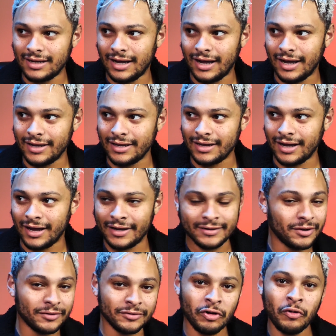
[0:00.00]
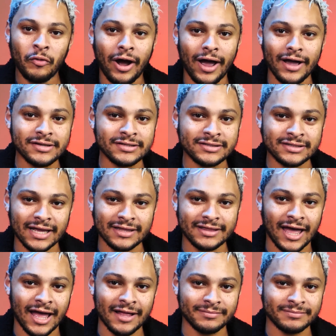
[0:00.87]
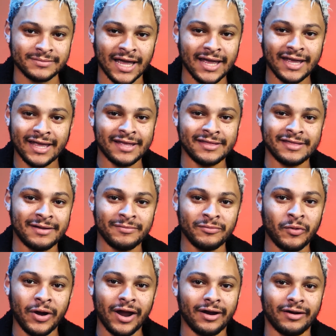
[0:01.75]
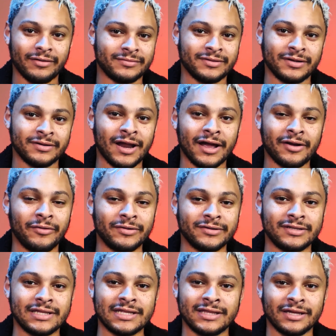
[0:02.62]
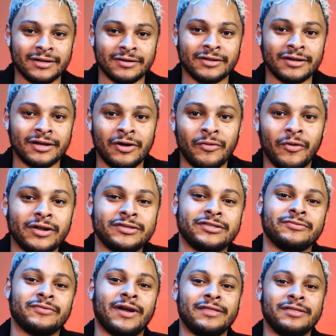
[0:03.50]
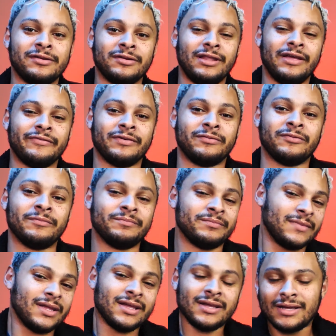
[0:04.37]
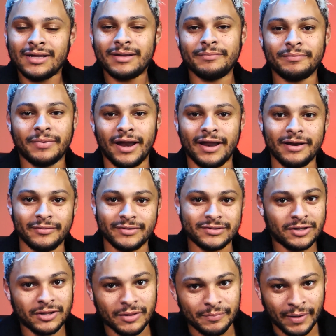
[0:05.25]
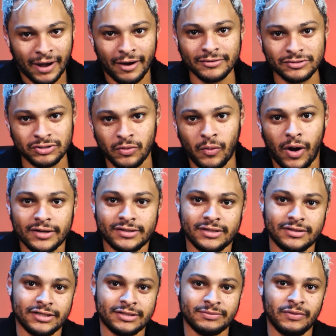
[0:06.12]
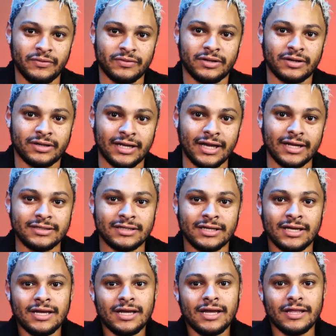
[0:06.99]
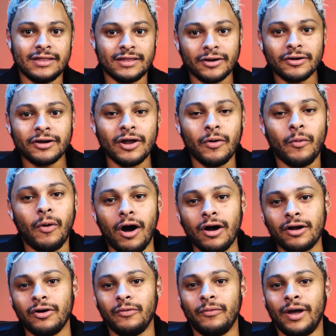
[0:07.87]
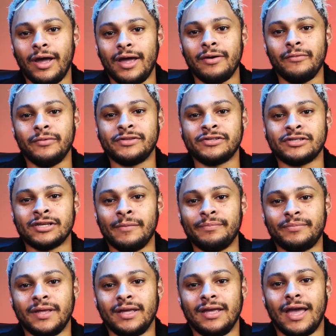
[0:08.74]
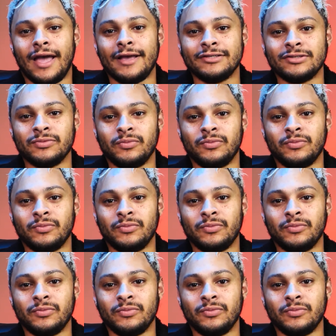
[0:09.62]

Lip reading: I don't know why I said that. Taking them where? They're not going to the theater. They're going to watch it right in their living room. But anyways, the parents who are watching this movie with their kids, they're going to walk away with something as